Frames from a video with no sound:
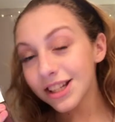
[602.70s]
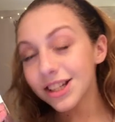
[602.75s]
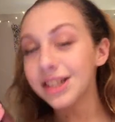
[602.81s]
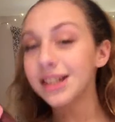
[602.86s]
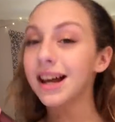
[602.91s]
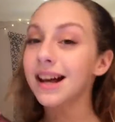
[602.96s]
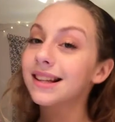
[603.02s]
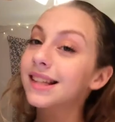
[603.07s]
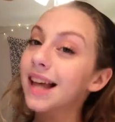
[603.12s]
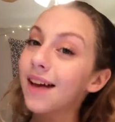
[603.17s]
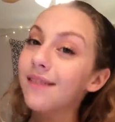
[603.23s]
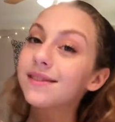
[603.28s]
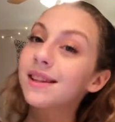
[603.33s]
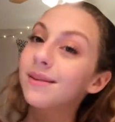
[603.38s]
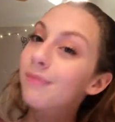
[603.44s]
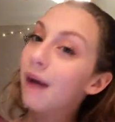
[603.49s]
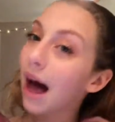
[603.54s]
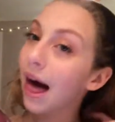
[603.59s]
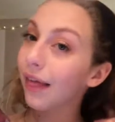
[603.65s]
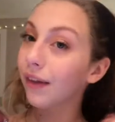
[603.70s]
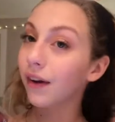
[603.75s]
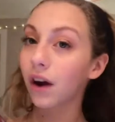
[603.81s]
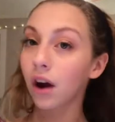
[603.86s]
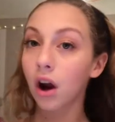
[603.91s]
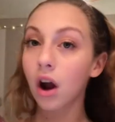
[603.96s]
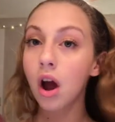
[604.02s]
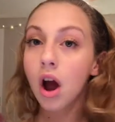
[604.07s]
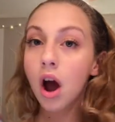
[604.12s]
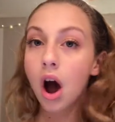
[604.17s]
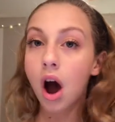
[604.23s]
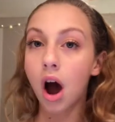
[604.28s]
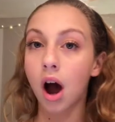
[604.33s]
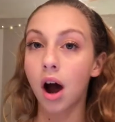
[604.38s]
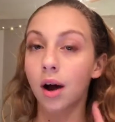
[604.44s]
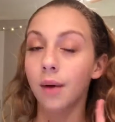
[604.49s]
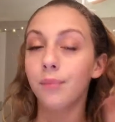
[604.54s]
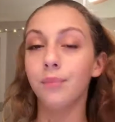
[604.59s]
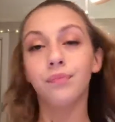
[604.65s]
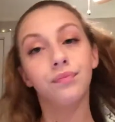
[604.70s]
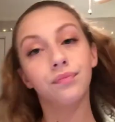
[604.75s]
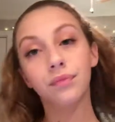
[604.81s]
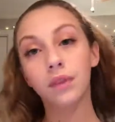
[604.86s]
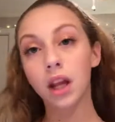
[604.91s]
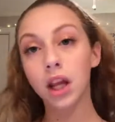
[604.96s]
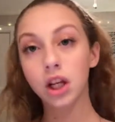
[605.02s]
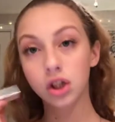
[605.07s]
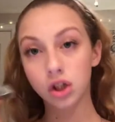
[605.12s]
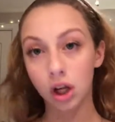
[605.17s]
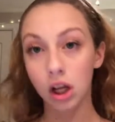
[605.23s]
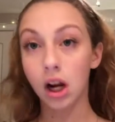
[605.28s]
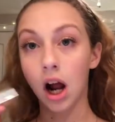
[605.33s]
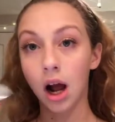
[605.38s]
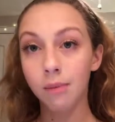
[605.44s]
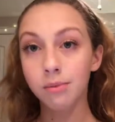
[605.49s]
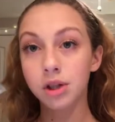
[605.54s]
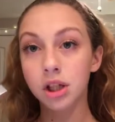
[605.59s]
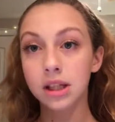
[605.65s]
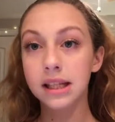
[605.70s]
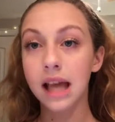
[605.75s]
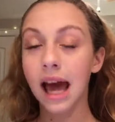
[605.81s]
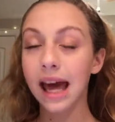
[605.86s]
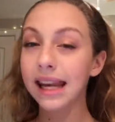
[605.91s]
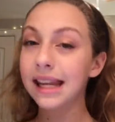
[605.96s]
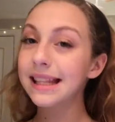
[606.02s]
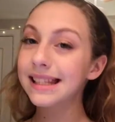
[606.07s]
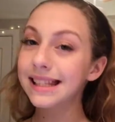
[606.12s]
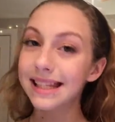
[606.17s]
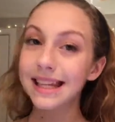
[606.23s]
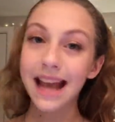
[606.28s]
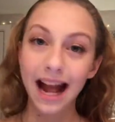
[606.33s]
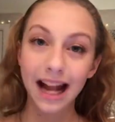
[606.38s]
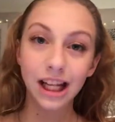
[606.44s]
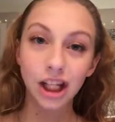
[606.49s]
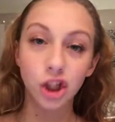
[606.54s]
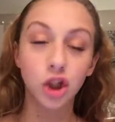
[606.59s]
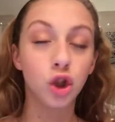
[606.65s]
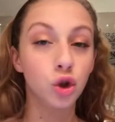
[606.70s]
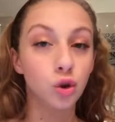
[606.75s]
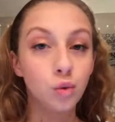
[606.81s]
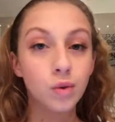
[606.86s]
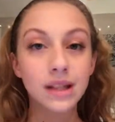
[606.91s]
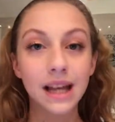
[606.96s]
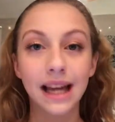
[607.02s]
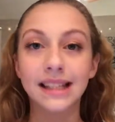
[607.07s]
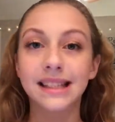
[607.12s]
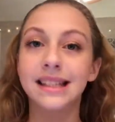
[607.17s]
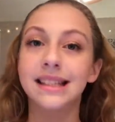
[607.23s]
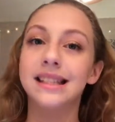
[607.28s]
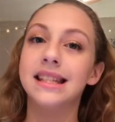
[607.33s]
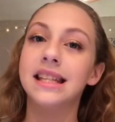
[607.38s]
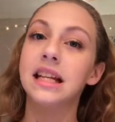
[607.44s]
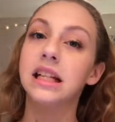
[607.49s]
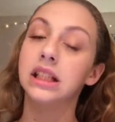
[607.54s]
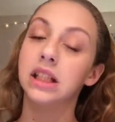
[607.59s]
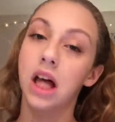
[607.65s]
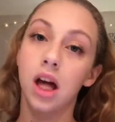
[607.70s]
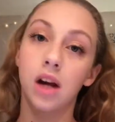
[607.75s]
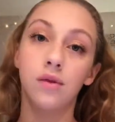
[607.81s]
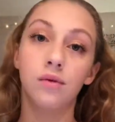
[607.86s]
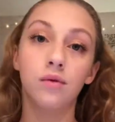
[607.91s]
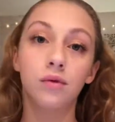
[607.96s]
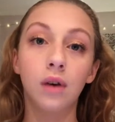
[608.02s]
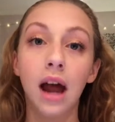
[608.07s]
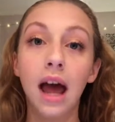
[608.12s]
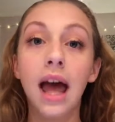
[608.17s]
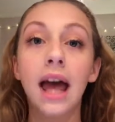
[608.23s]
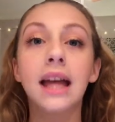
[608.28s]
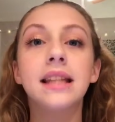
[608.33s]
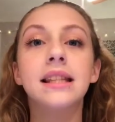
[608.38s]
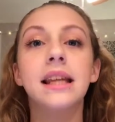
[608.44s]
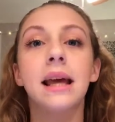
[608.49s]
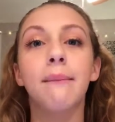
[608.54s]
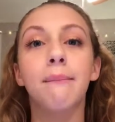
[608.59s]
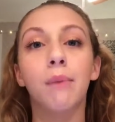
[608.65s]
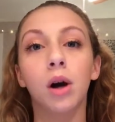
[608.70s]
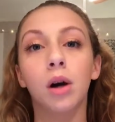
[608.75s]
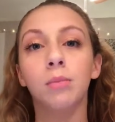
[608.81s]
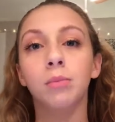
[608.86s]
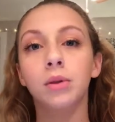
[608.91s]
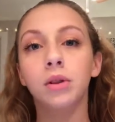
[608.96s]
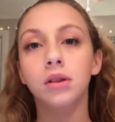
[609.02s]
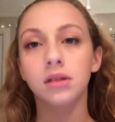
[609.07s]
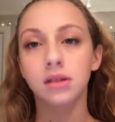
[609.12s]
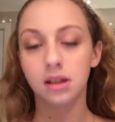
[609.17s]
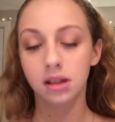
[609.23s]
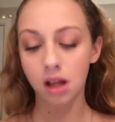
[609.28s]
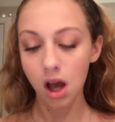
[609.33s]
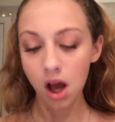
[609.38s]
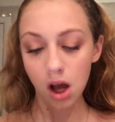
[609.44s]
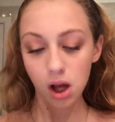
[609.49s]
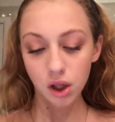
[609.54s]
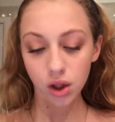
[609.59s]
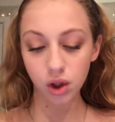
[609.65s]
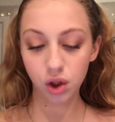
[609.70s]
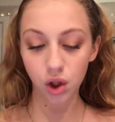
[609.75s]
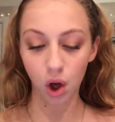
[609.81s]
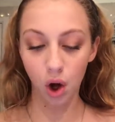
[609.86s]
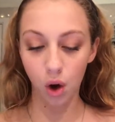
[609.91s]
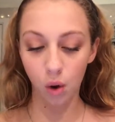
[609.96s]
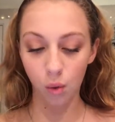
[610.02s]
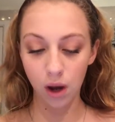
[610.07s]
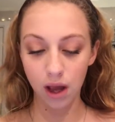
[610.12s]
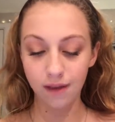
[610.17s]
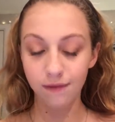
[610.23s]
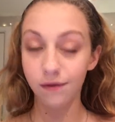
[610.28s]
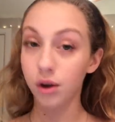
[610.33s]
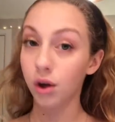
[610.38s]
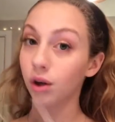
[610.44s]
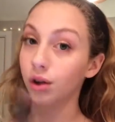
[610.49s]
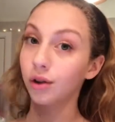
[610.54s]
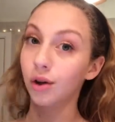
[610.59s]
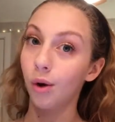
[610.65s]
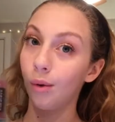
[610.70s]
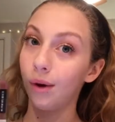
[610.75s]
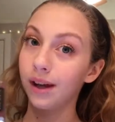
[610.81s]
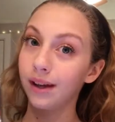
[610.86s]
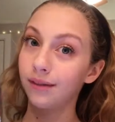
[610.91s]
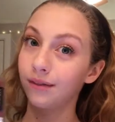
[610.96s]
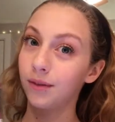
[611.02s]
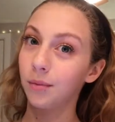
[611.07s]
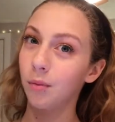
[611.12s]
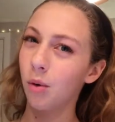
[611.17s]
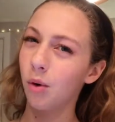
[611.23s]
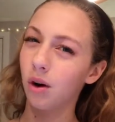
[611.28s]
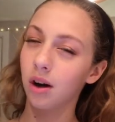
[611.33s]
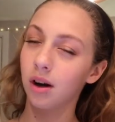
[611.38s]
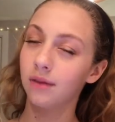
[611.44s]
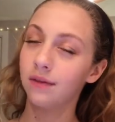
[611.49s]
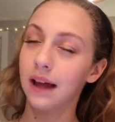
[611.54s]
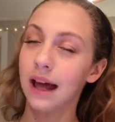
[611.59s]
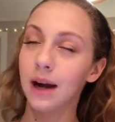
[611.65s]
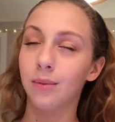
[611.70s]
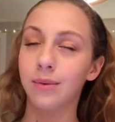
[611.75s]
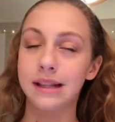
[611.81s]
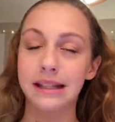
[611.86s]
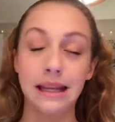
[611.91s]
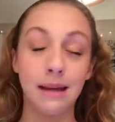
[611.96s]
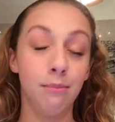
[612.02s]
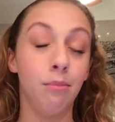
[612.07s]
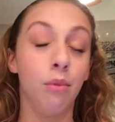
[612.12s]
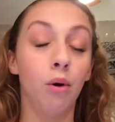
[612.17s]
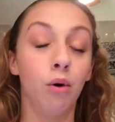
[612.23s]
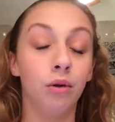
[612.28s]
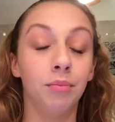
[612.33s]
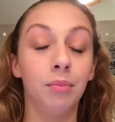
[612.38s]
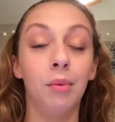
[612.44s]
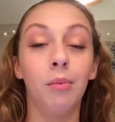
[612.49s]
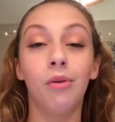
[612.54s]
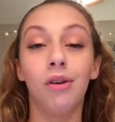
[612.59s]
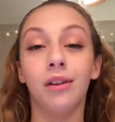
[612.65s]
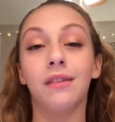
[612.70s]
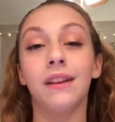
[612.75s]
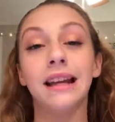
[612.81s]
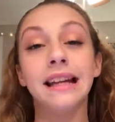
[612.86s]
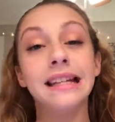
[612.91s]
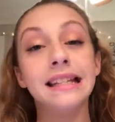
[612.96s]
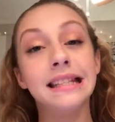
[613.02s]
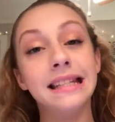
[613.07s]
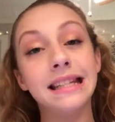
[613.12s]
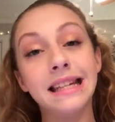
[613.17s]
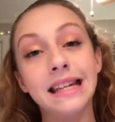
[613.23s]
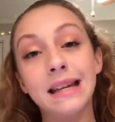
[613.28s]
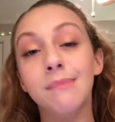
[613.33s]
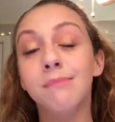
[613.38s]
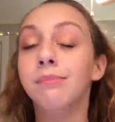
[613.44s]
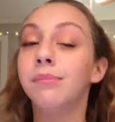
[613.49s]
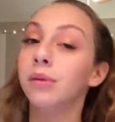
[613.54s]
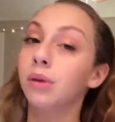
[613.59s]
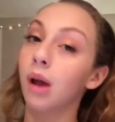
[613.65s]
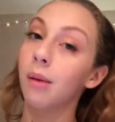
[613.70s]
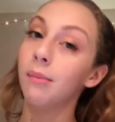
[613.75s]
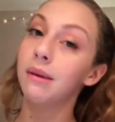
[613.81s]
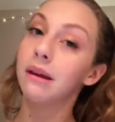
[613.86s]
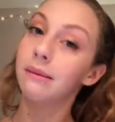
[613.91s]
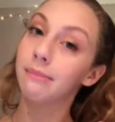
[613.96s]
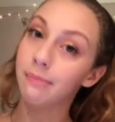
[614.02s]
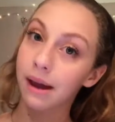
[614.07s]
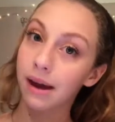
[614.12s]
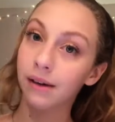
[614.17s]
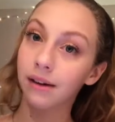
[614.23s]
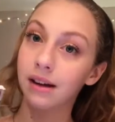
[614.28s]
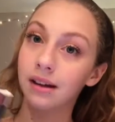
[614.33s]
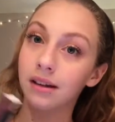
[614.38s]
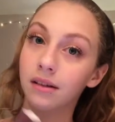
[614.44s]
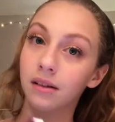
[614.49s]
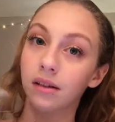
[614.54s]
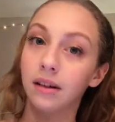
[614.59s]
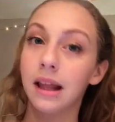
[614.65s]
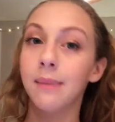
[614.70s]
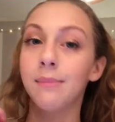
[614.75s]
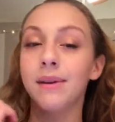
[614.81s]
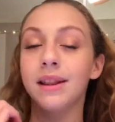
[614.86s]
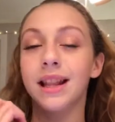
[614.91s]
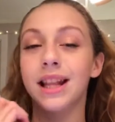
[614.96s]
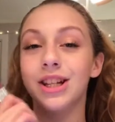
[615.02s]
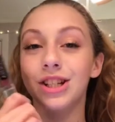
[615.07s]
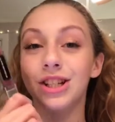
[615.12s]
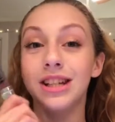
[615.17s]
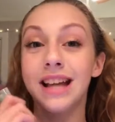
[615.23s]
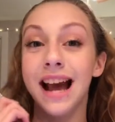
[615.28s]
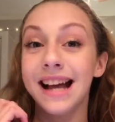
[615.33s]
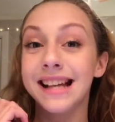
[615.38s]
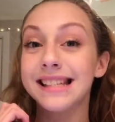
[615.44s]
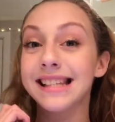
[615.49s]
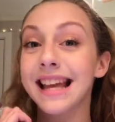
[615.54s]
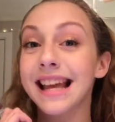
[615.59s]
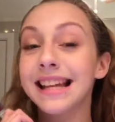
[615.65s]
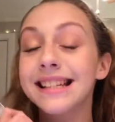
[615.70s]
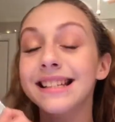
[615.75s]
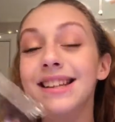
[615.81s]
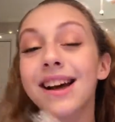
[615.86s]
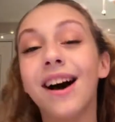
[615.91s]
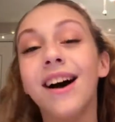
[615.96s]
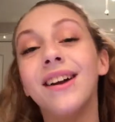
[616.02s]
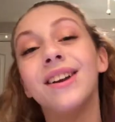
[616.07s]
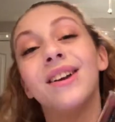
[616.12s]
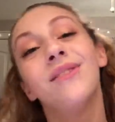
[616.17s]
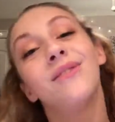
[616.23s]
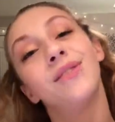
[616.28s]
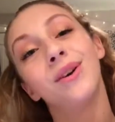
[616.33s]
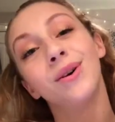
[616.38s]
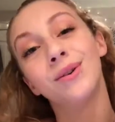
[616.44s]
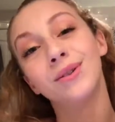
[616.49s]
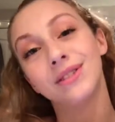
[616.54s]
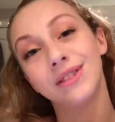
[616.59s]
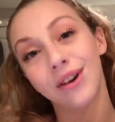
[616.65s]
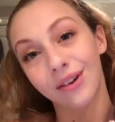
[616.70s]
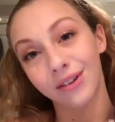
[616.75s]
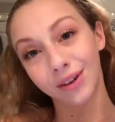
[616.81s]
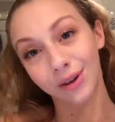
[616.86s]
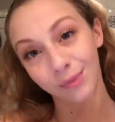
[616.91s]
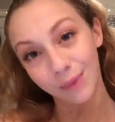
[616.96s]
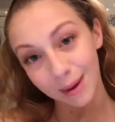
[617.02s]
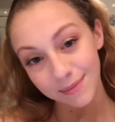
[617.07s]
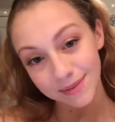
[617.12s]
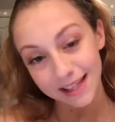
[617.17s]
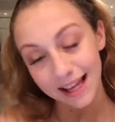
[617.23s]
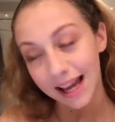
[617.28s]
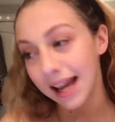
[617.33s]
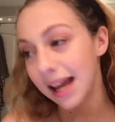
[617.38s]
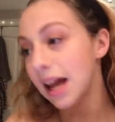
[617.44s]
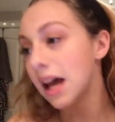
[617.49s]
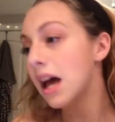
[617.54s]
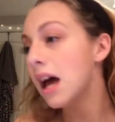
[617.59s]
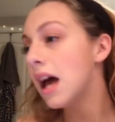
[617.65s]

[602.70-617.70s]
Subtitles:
She does have some other shade options. I didn't see any nudes. I did see a lot of reds and purples. So if you're going for more of, I don't want to say bold, but more of like a deep plummy berry lip, then she has a ton of those on her website.